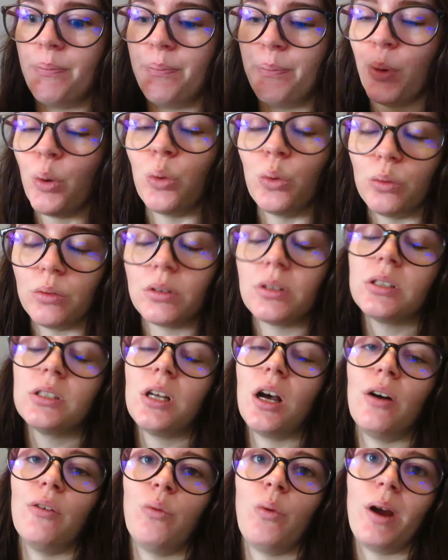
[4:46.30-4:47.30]
bulks
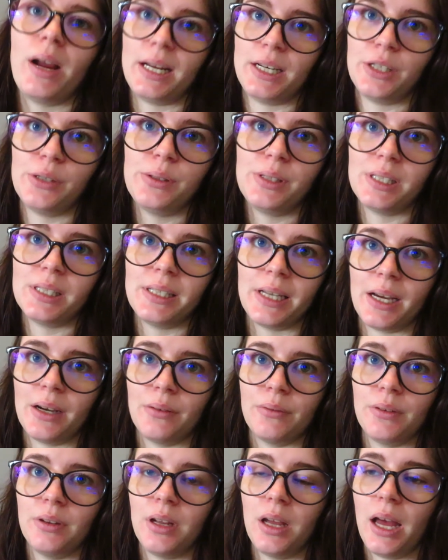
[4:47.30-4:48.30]
of where I do sit
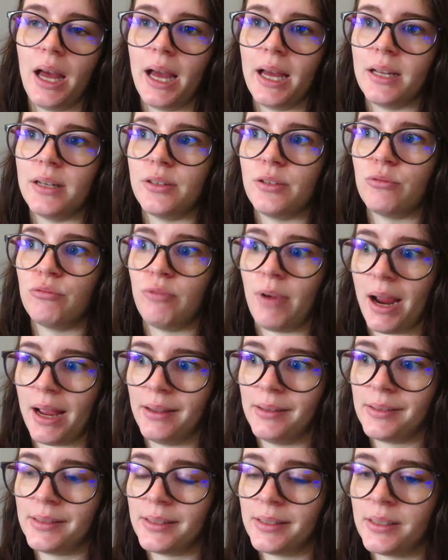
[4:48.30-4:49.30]
down and
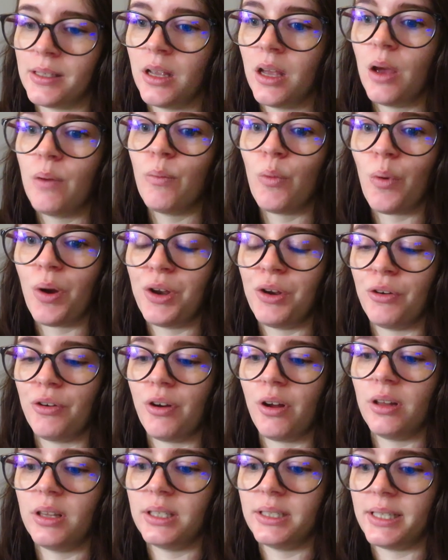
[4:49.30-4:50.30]
rest. When you're on
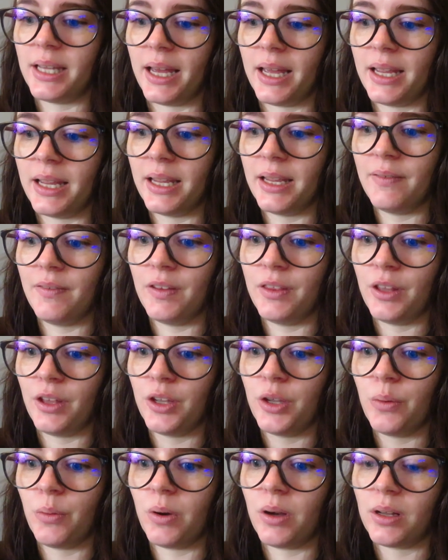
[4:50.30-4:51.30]
holiday, even though
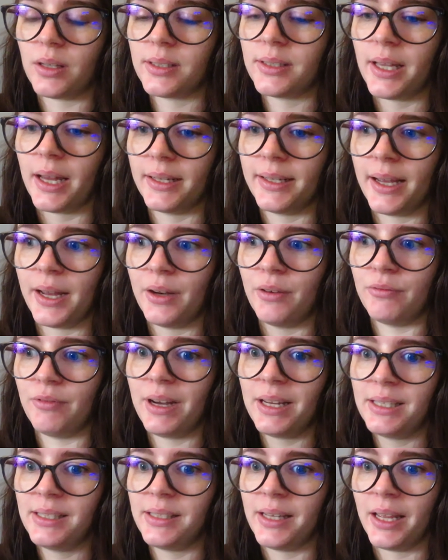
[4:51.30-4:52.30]
you are sat down and
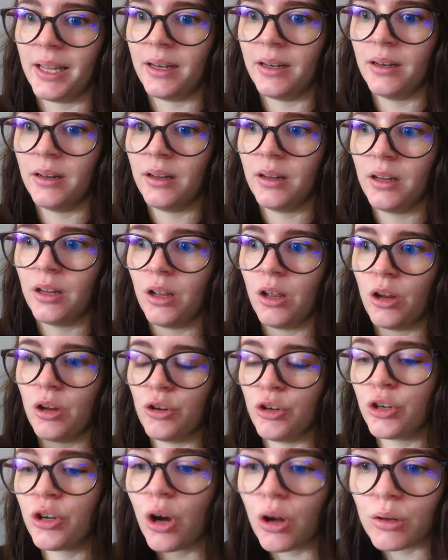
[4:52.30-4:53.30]
resting,
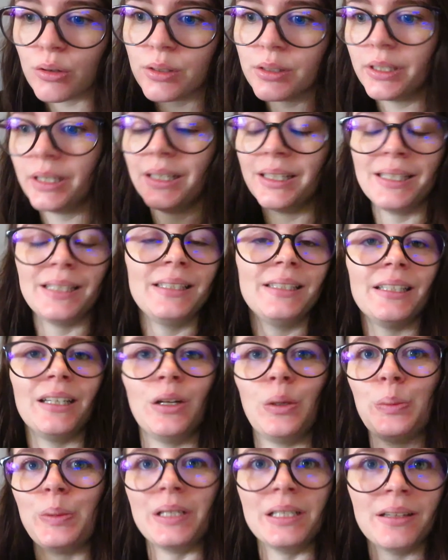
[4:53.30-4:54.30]
you constantly still
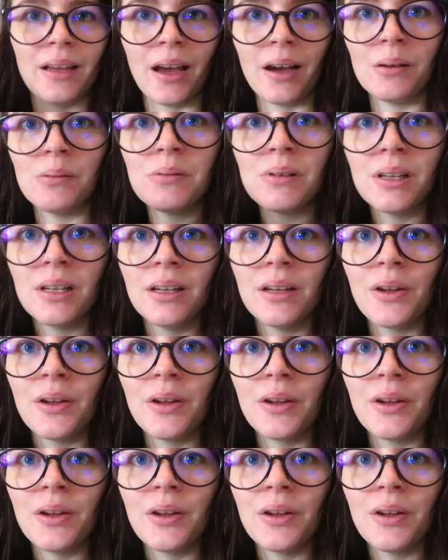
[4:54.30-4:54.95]
up and down.